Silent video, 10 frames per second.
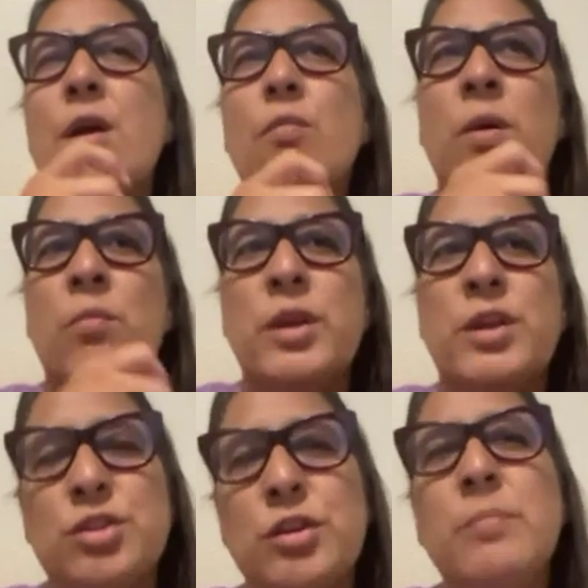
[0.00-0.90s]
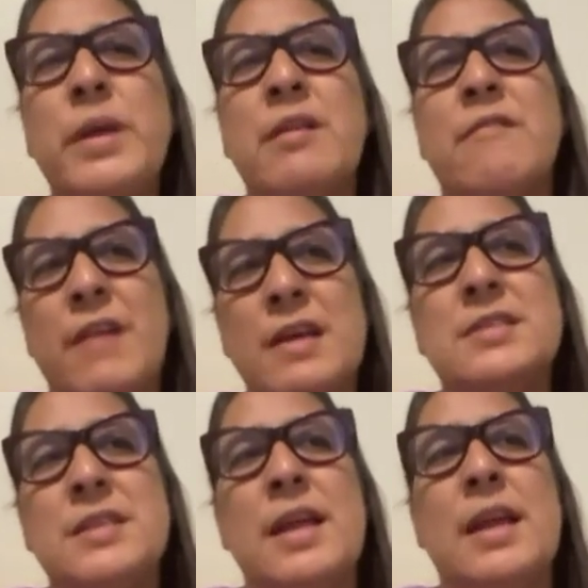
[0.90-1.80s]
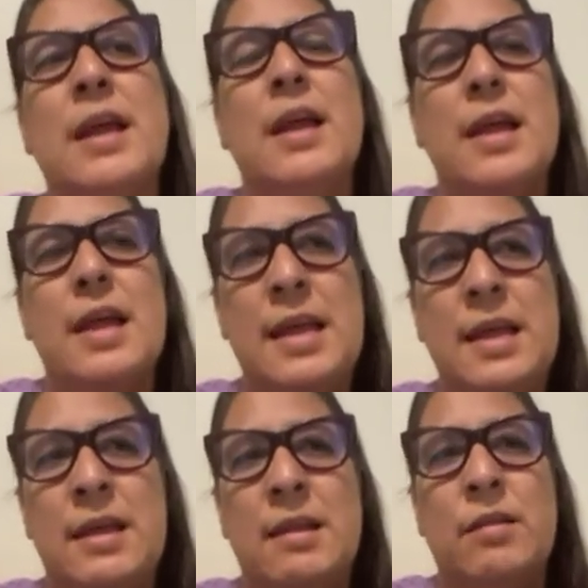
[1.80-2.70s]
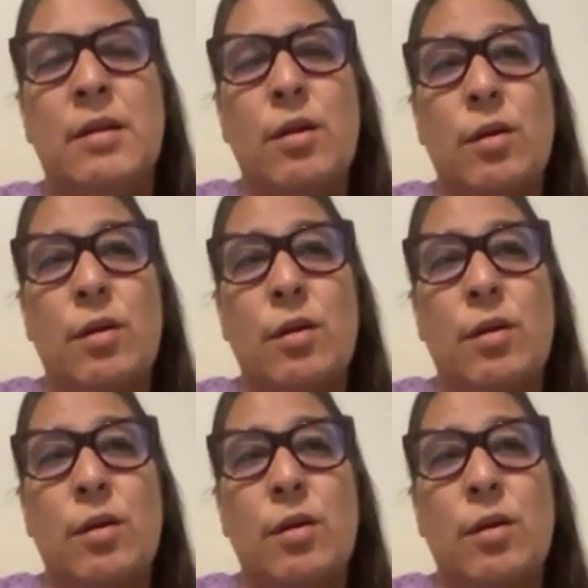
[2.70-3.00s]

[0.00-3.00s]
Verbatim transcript: when we should be investing in